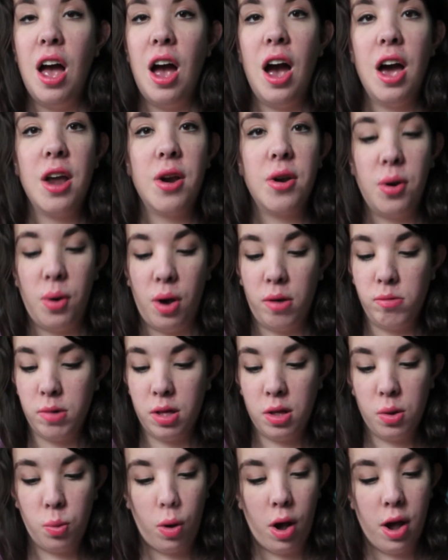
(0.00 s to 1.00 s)
I don't know, I
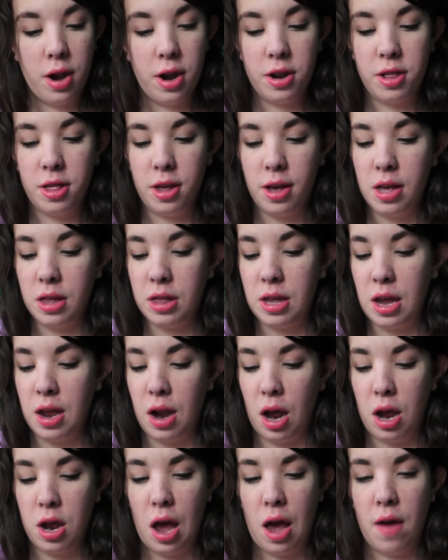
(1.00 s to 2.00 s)
really wanted this,
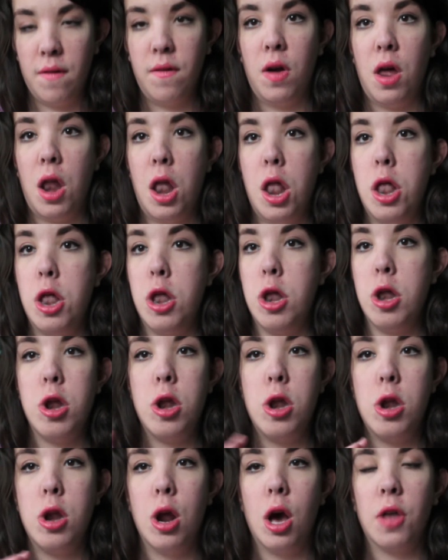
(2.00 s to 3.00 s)
and I have
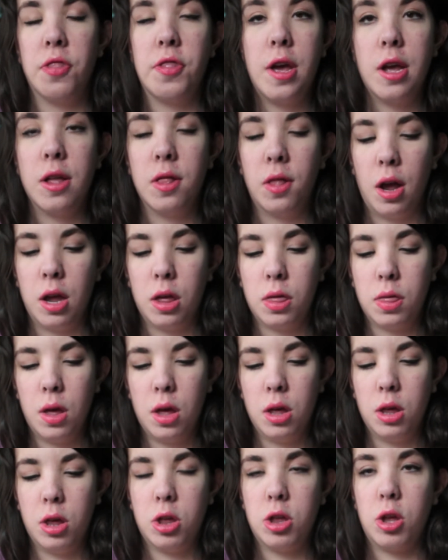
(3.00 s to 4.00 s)
nothing like
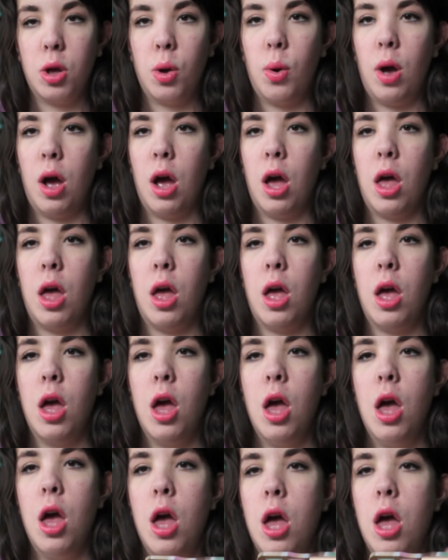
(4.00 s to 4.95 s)
this, so I